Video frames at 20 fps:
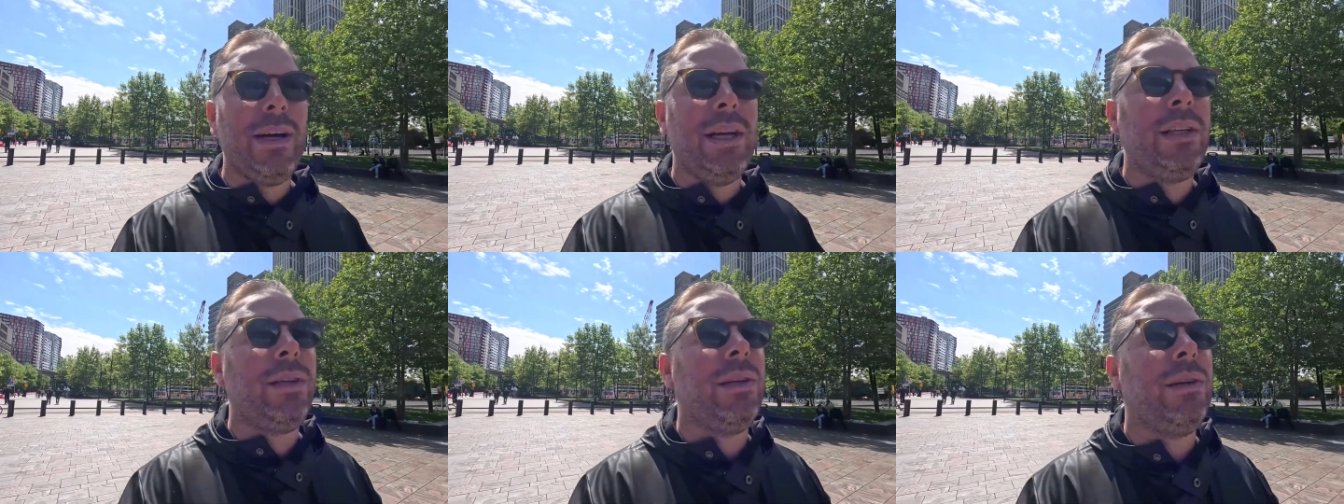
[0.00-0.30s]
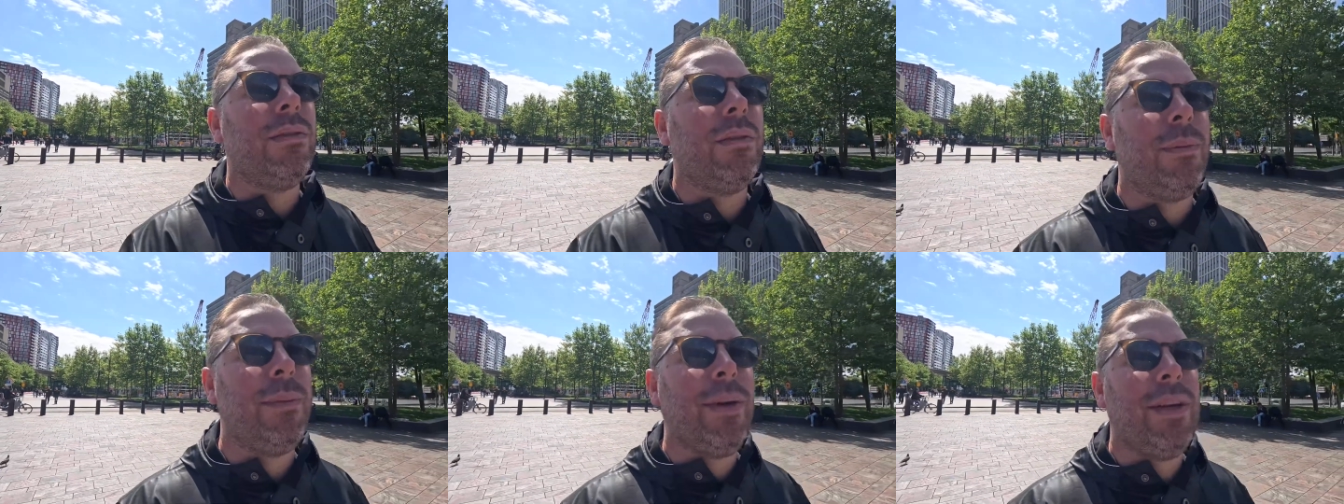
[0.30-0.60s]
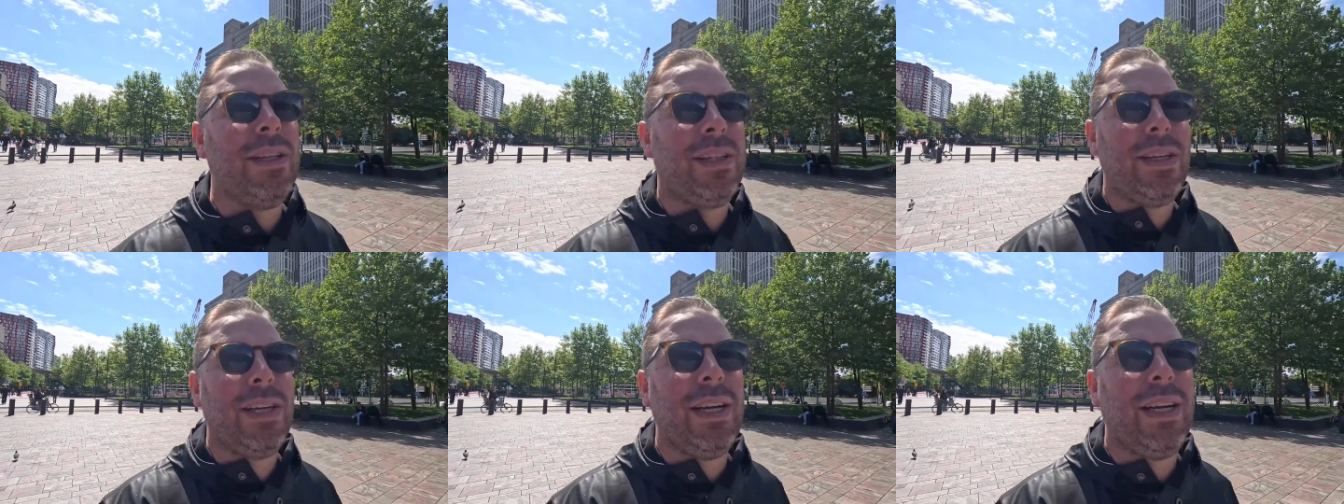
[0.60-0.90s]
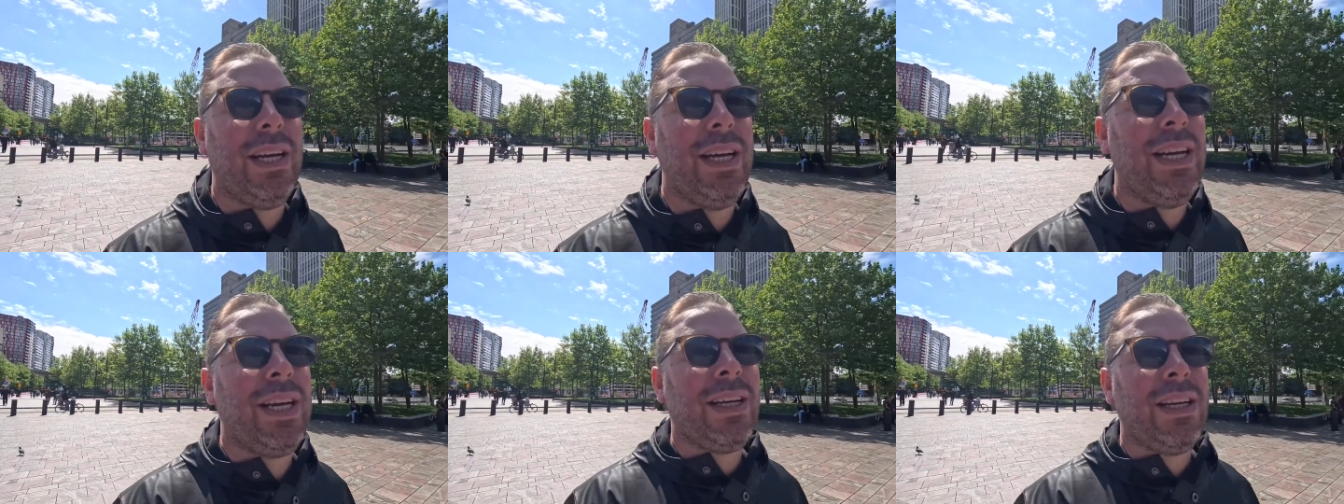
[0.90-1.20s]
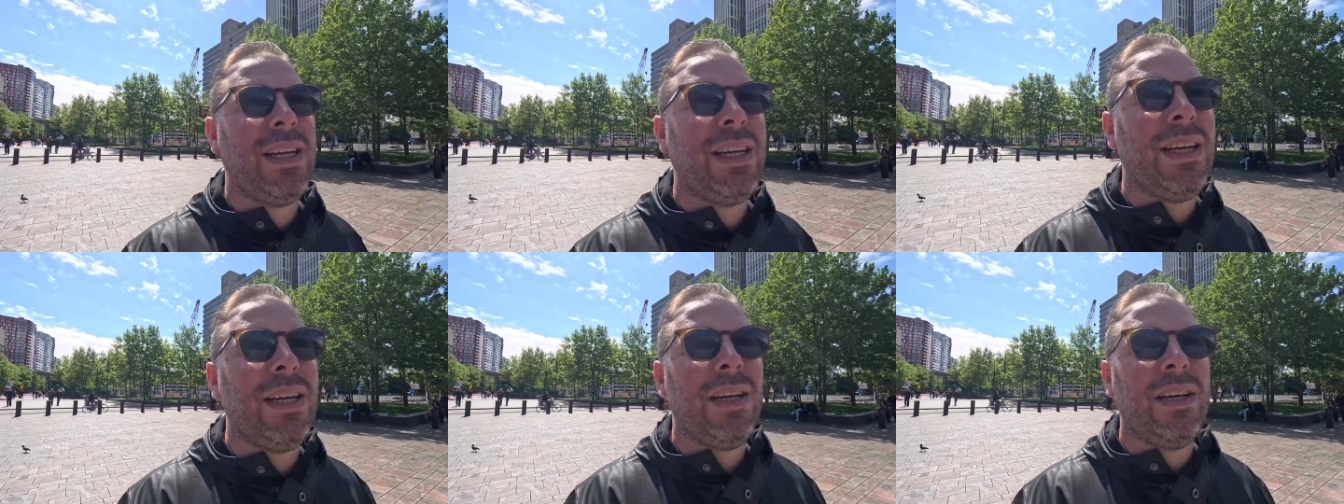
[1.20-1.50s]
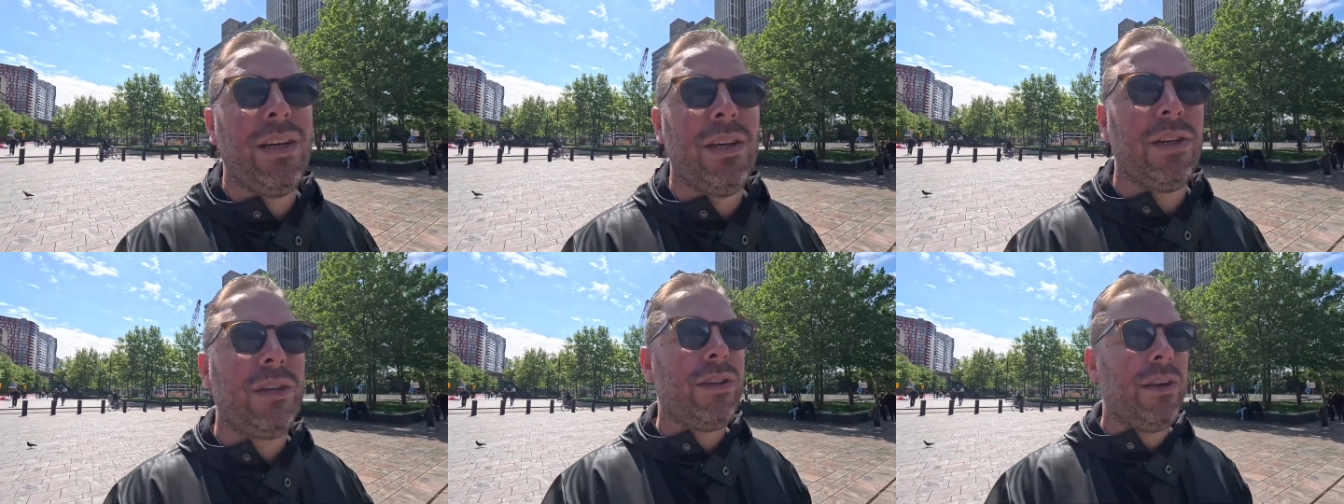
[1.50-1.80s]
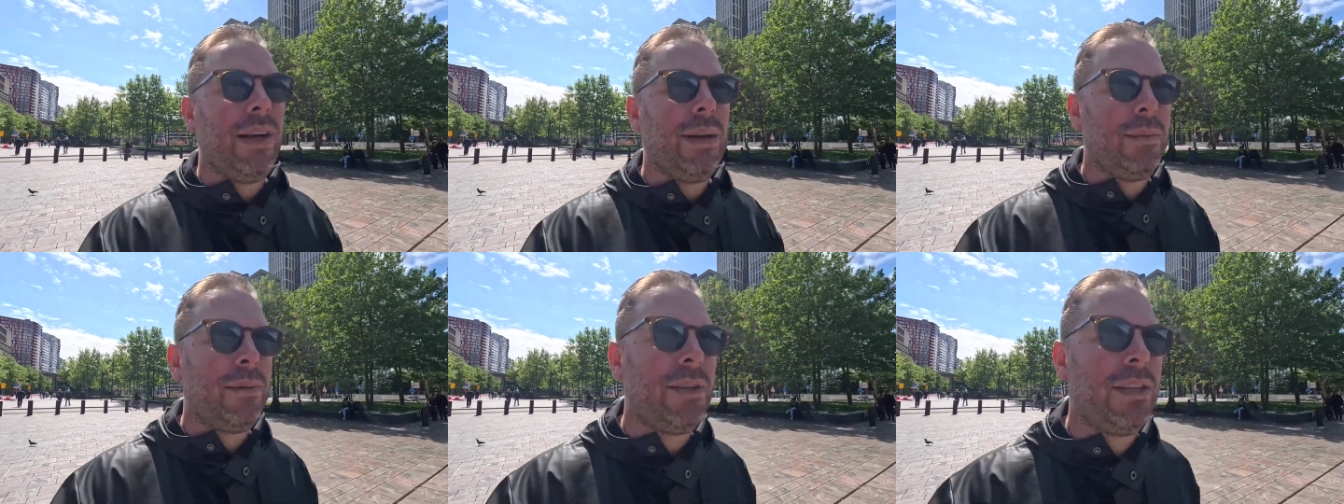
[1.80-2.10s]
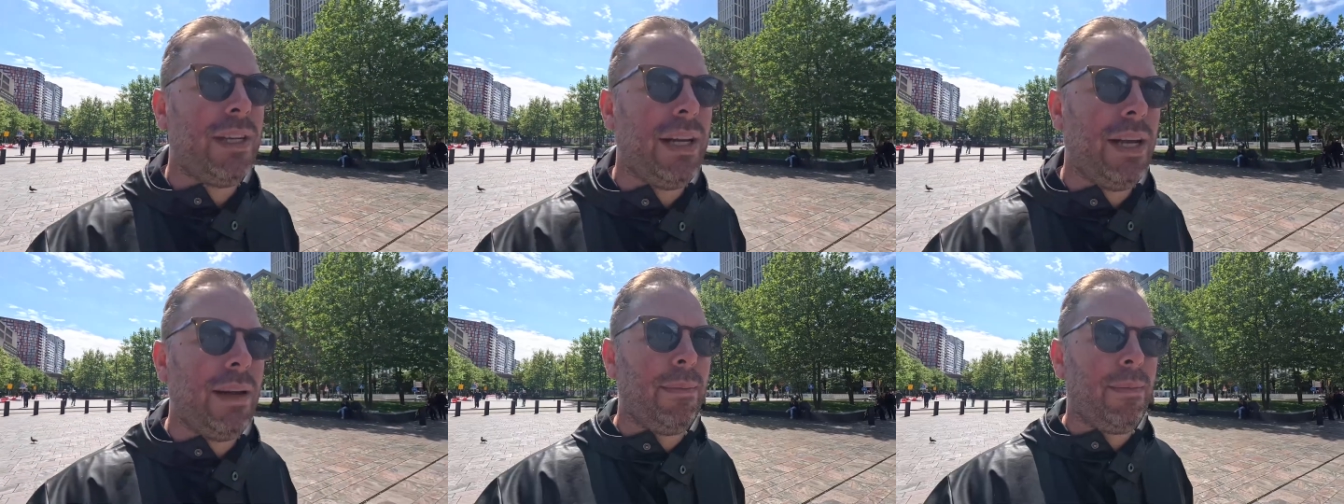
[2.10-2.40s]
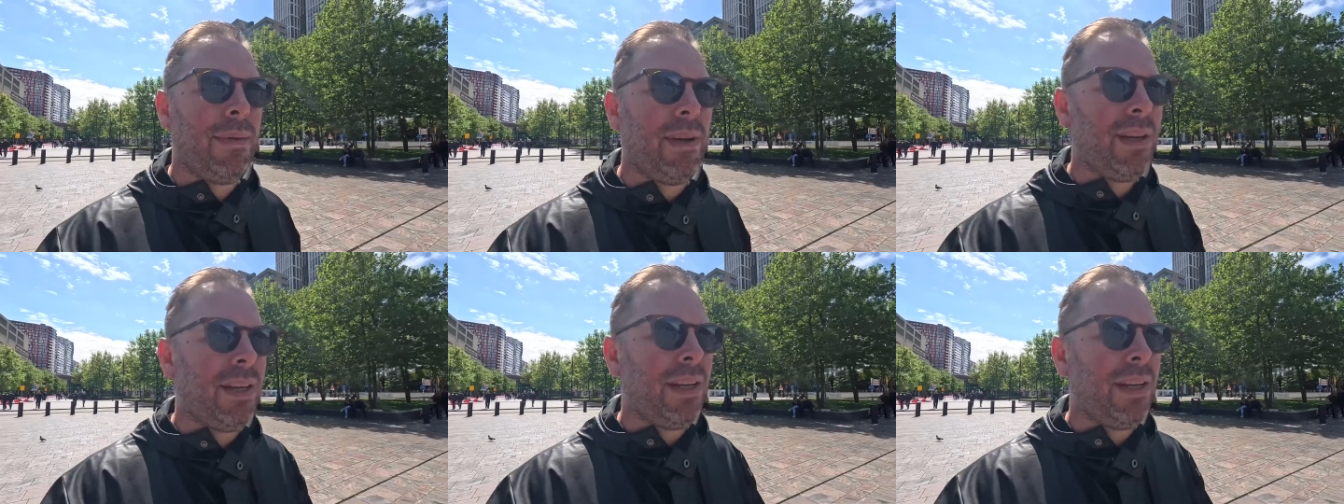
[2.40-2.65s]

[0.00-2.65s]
in Europe basically. also Amsterdam.